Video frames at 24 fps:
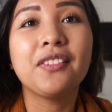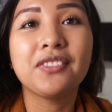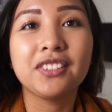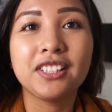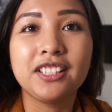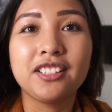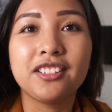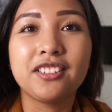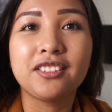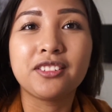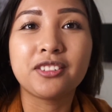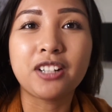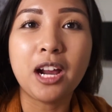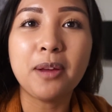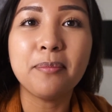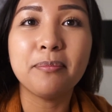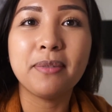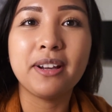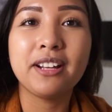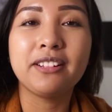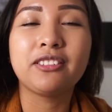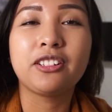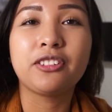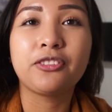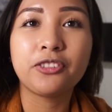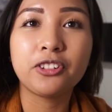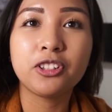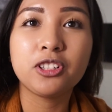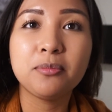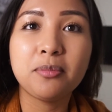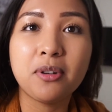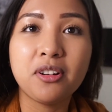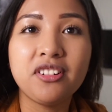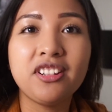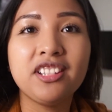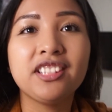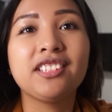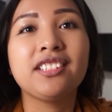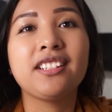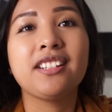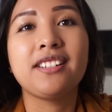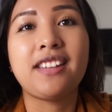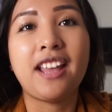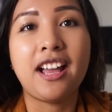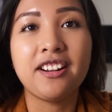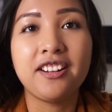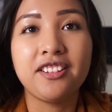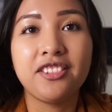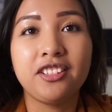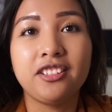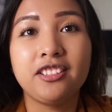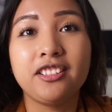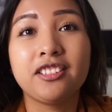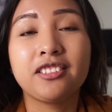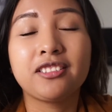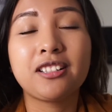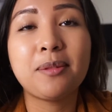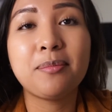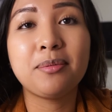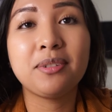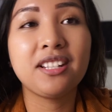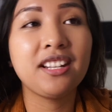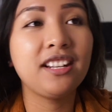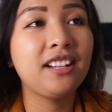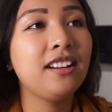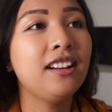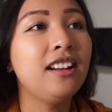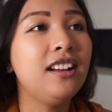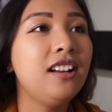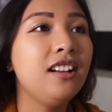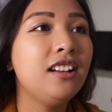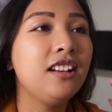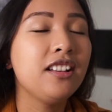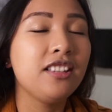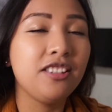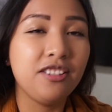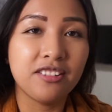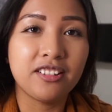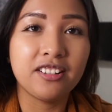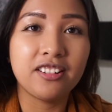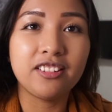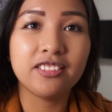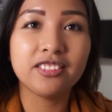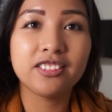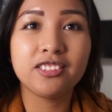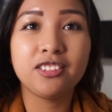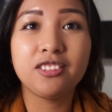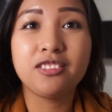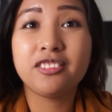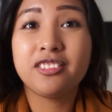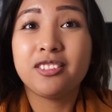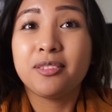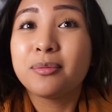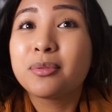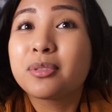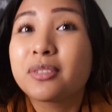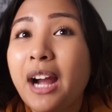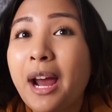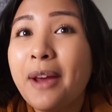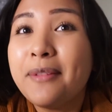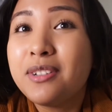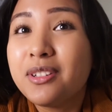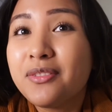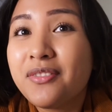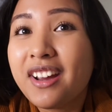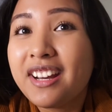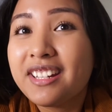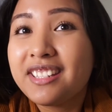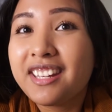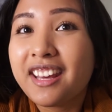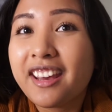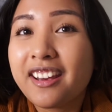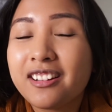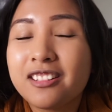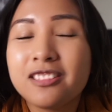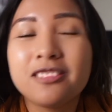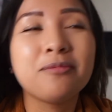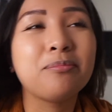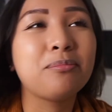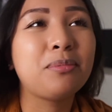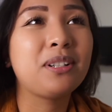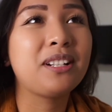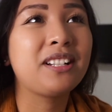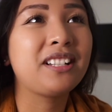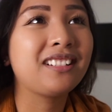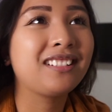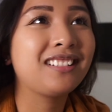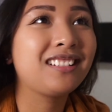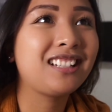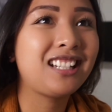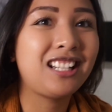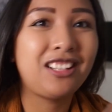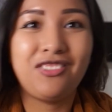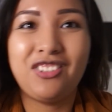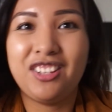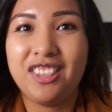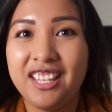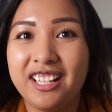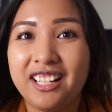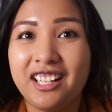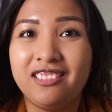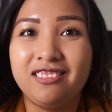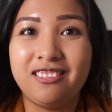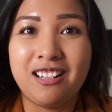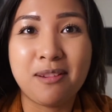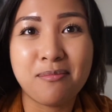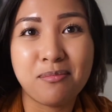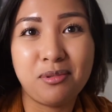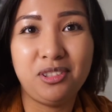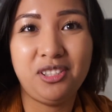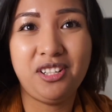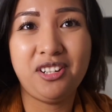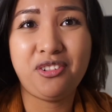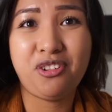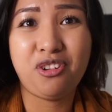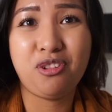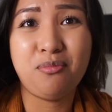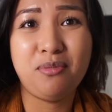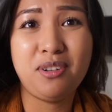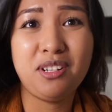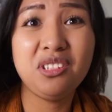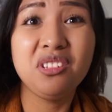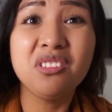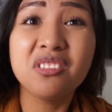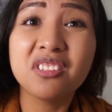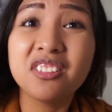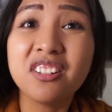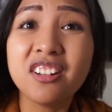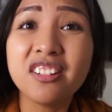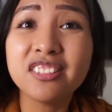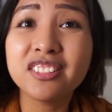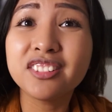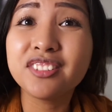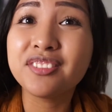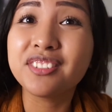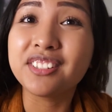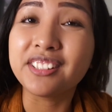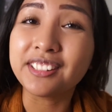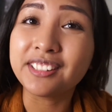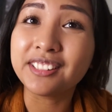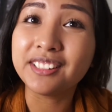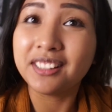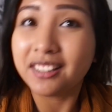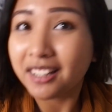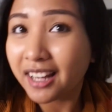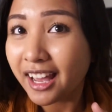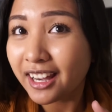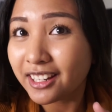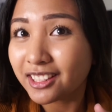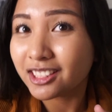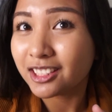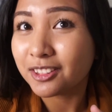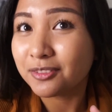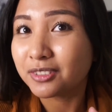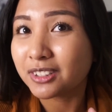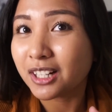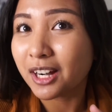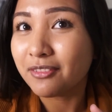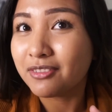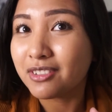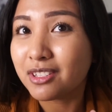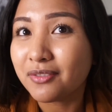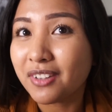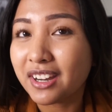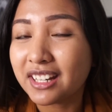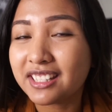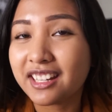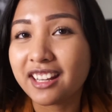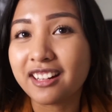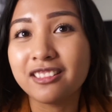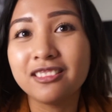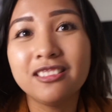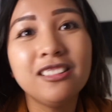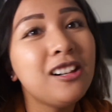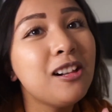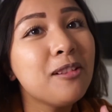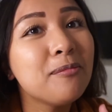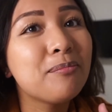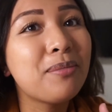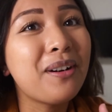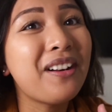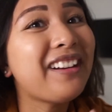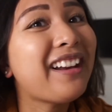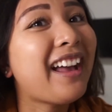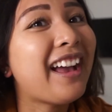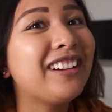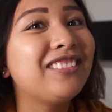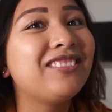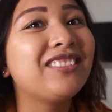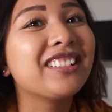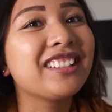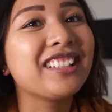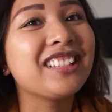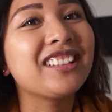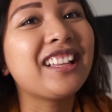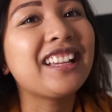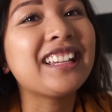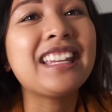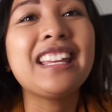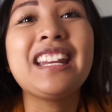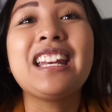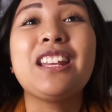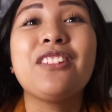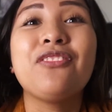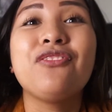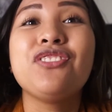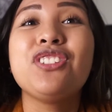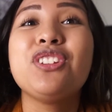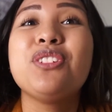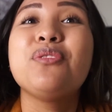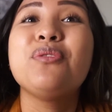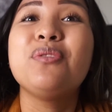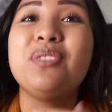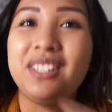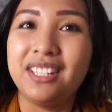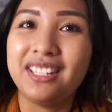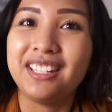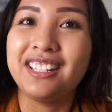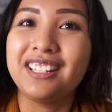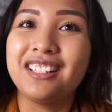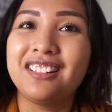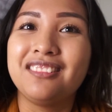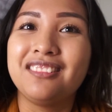gonna drop my referral bonus down in the description. You could also subscribe to my channel, but if you think I ramble on too much, you could also just not subscribe to my channel. But I'd really like it if you did.